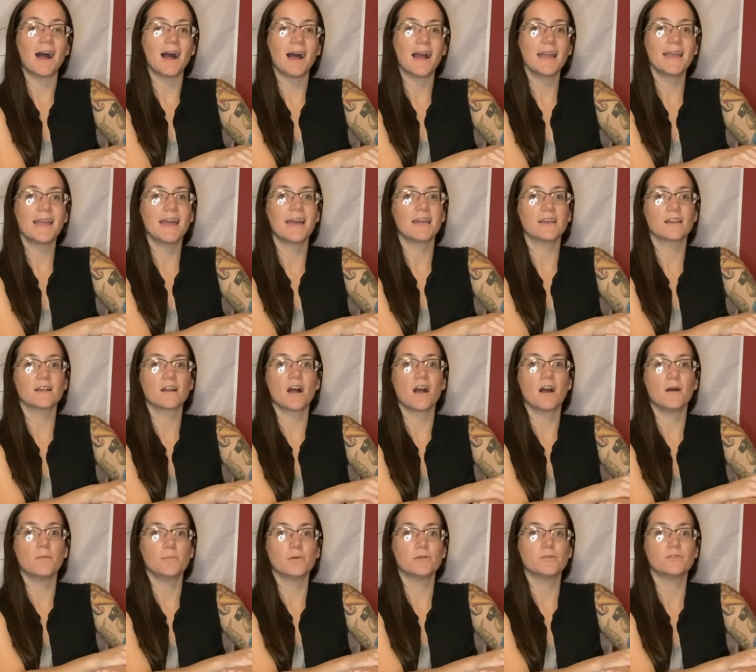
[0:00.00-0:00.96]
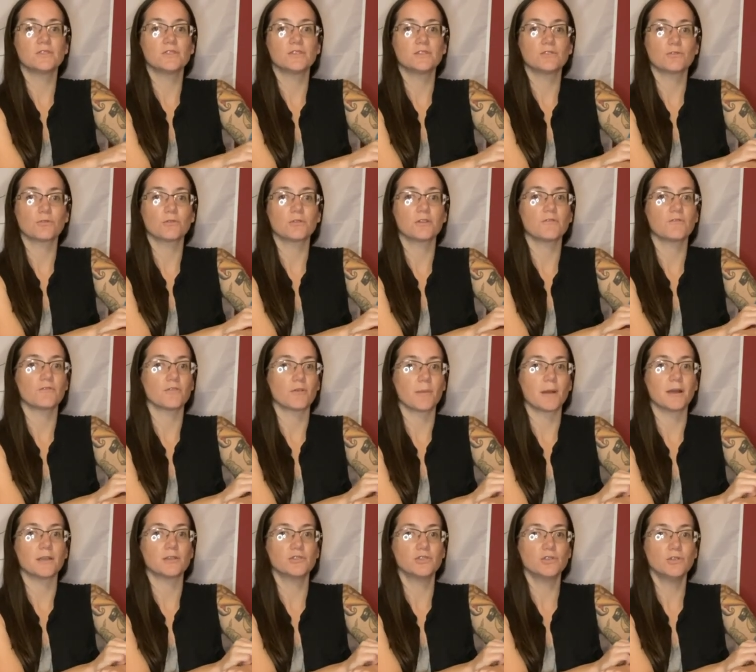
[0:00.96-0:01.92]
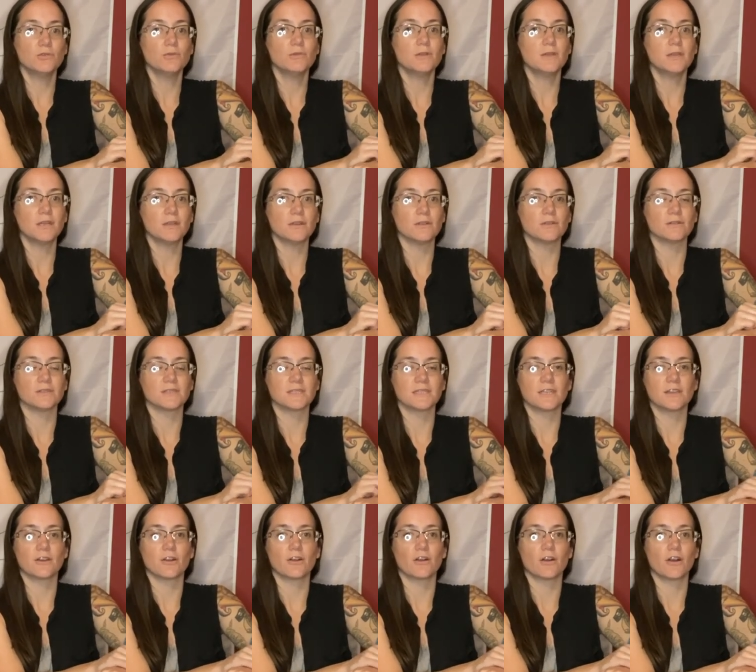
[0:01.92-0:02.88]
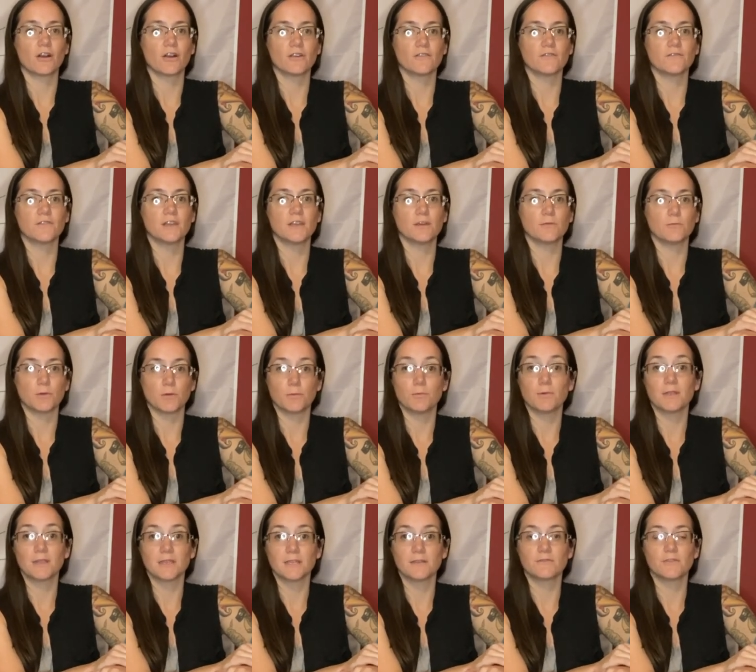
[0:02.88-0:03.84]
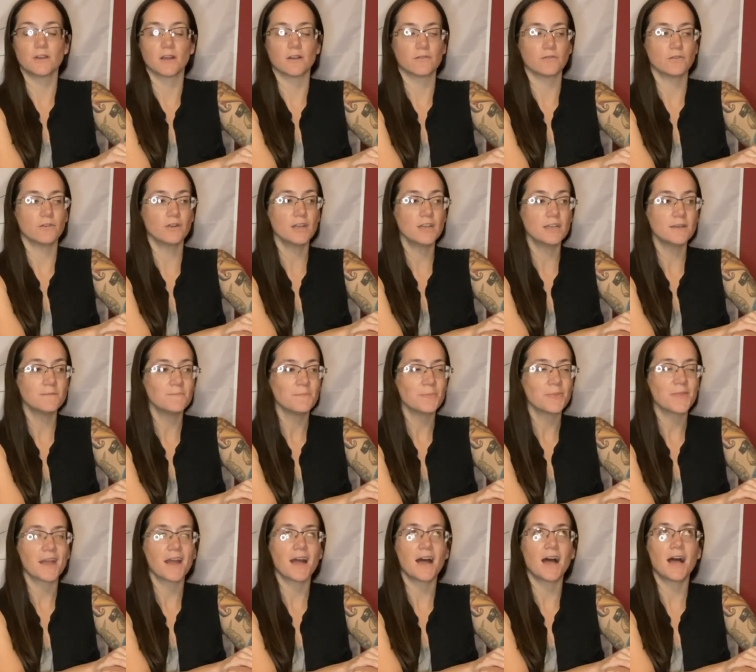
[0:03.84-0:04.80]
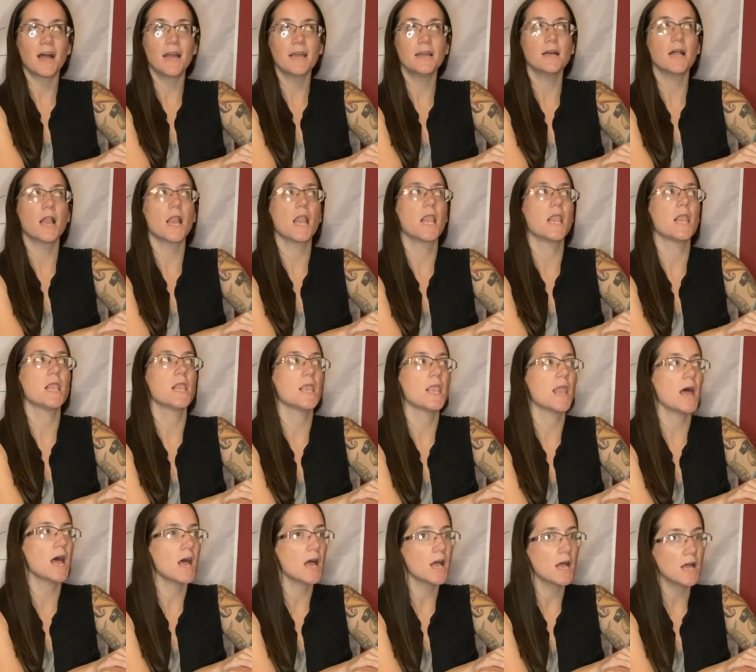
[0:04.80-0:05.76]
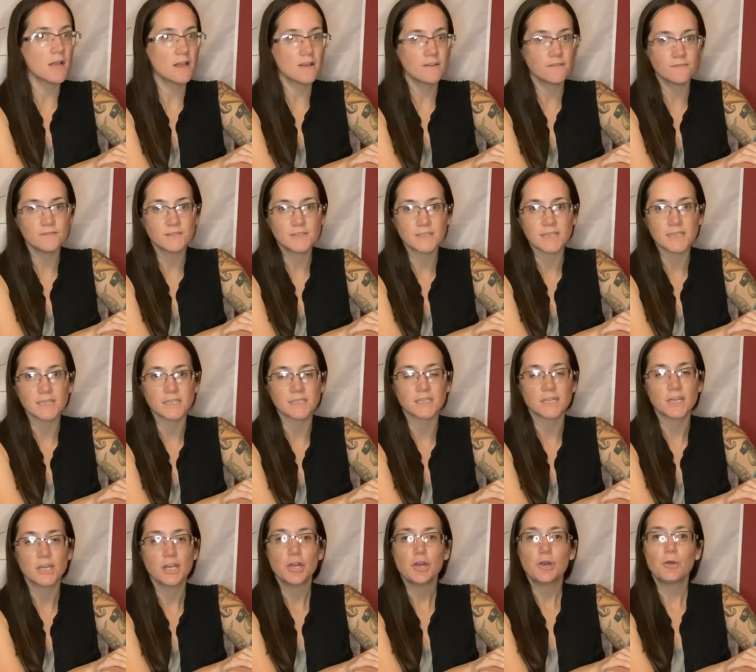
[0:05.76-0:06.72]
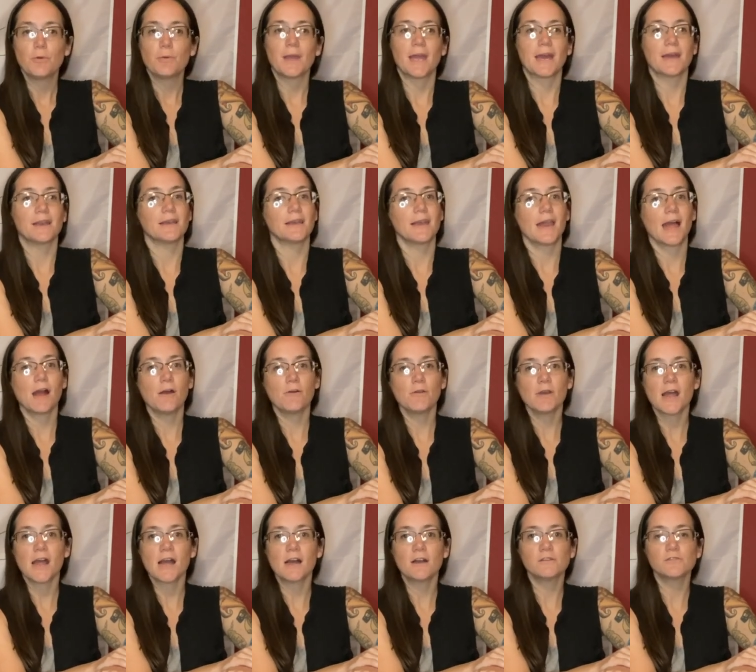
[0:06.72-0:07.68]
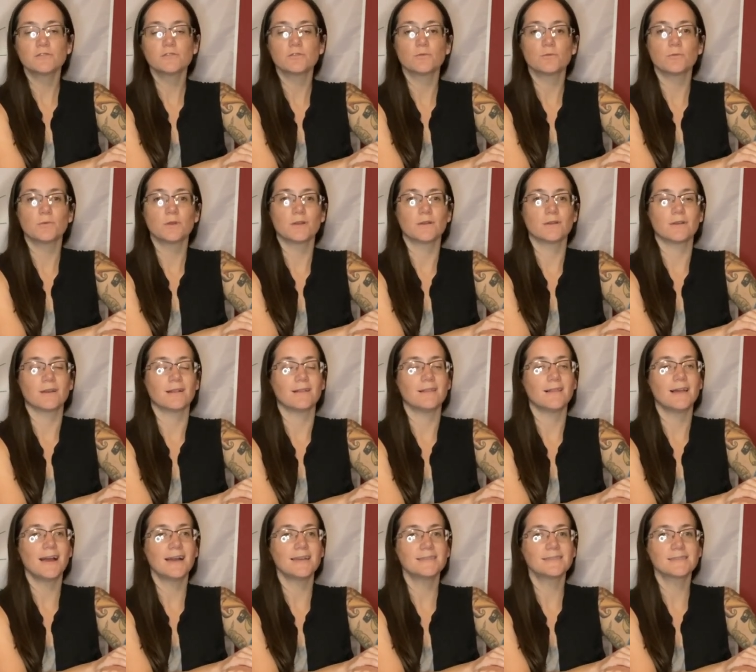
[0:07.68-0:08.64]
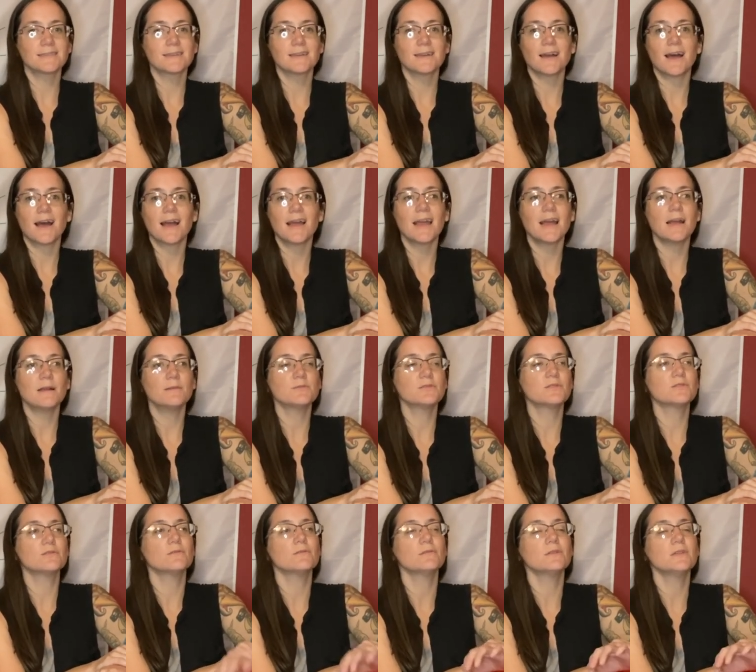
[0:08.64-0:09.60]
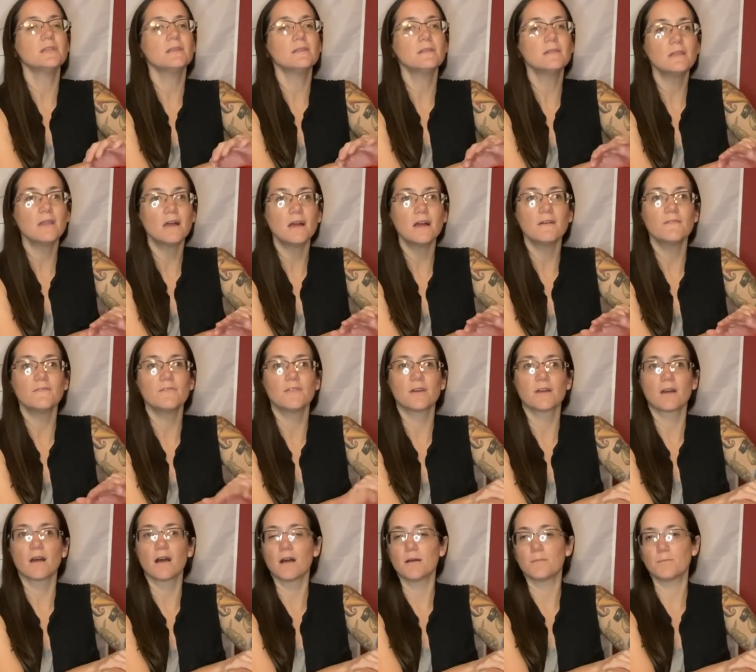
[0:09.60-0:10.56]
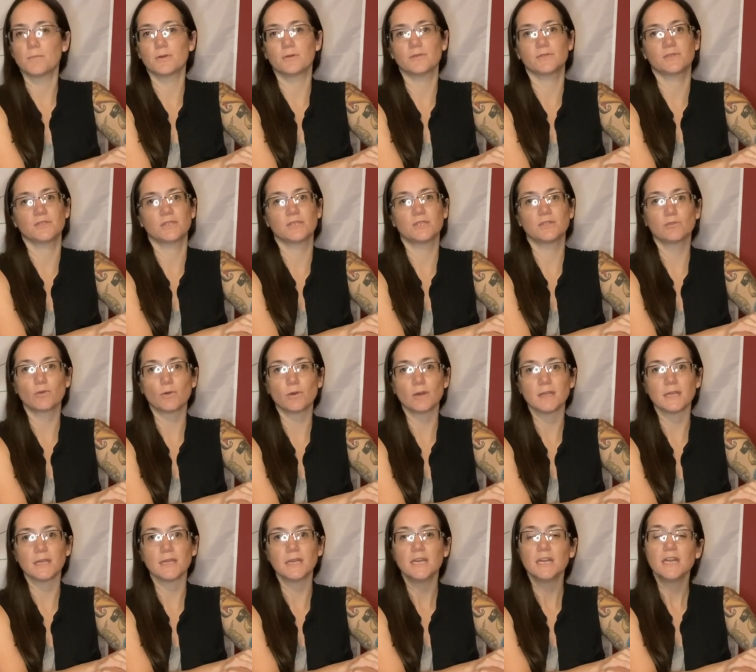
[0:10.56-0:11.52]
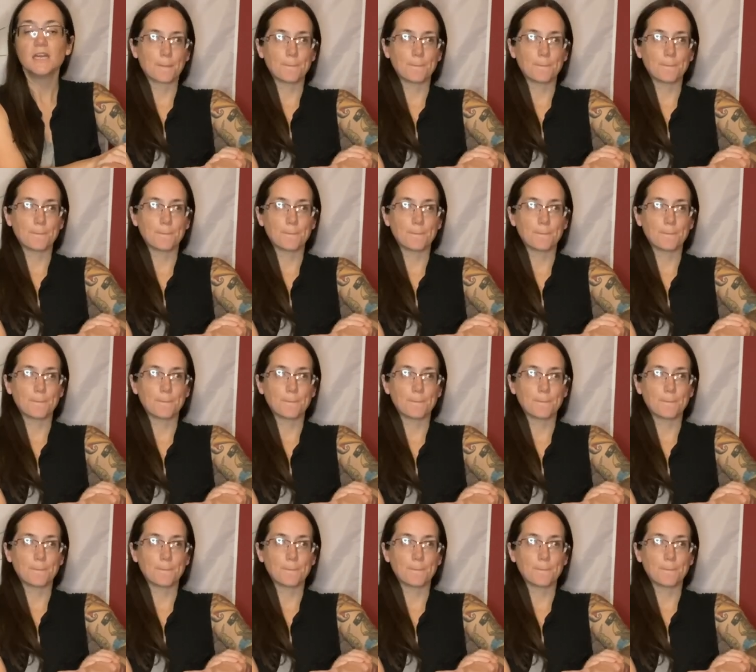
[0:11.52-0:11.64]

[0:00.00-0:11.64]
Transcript: I had a composting toilet for about 2 years in our RV, and when we lived off grid, I loved it. We had an outhouse when we were in Alaska. I absolutely love the composting toilet.